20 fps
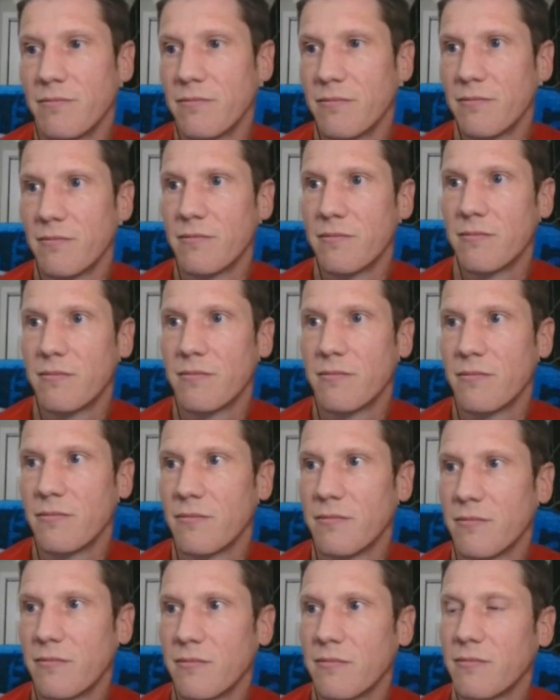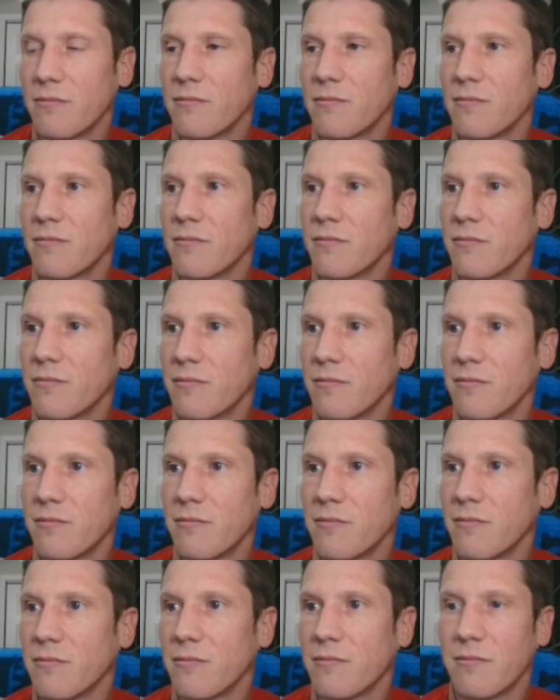
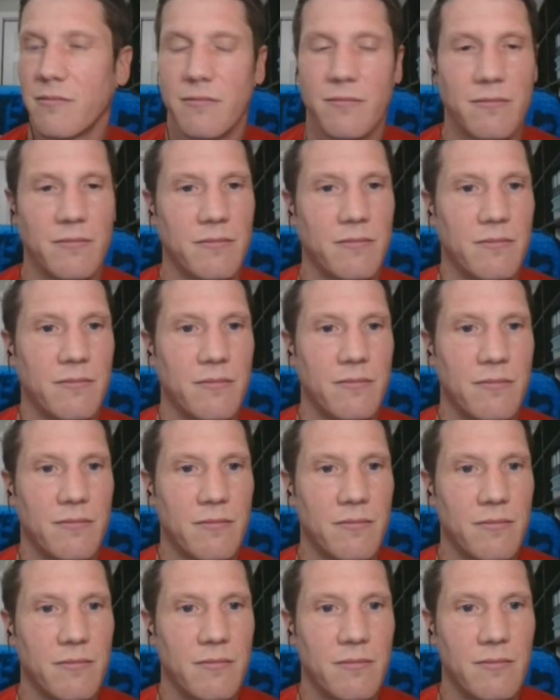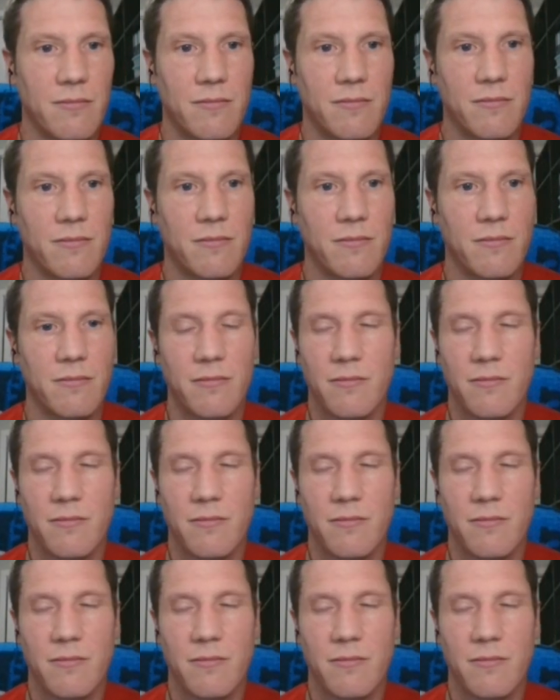The person shown says nothing.